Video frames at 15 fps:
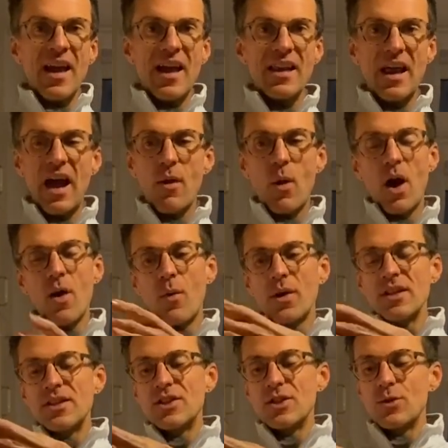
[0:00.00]
And what I
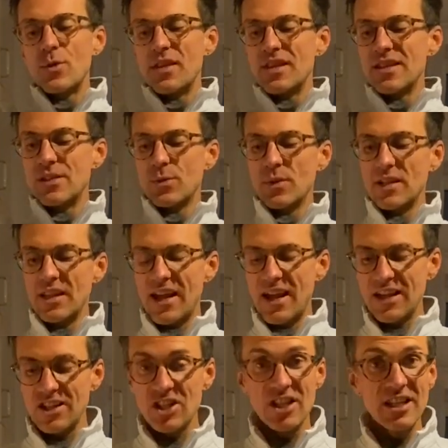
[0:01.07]
want to do with this one here
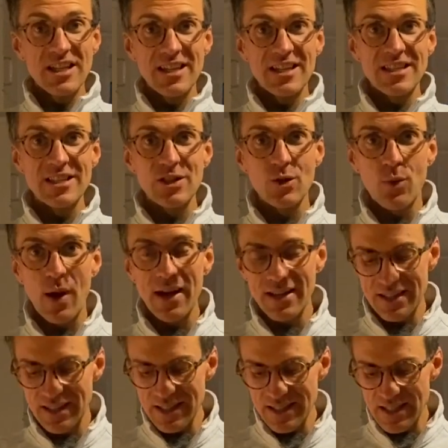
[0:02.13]
actually is
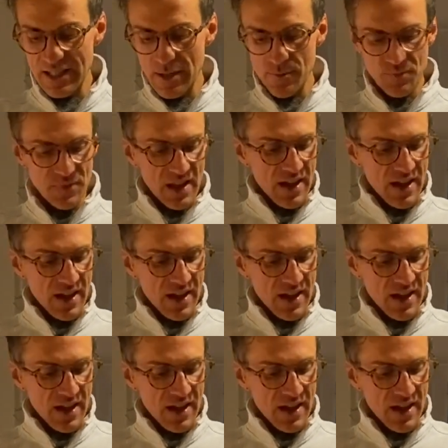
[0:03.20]
quite easy.